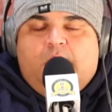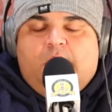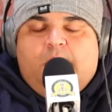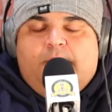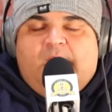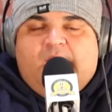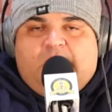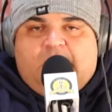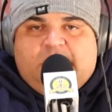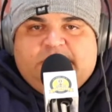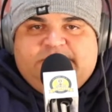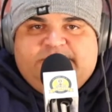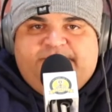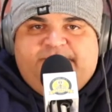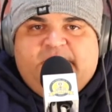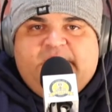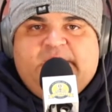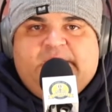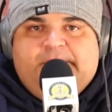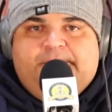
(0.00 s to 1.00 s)
My Cousin
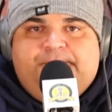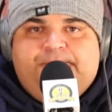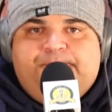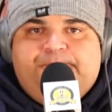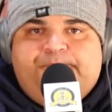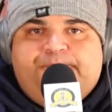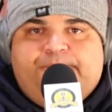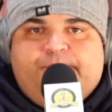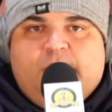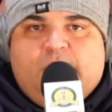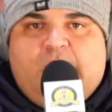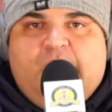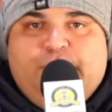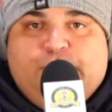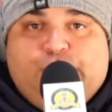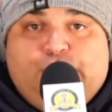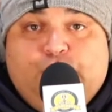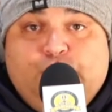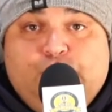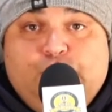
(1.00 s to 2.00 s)
Vinny. Okay, the
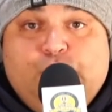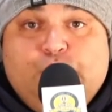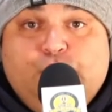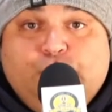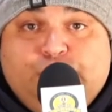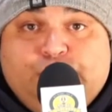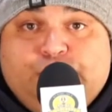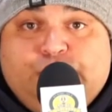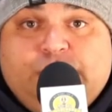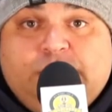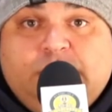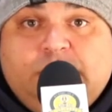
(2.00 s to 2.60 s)
two Utes.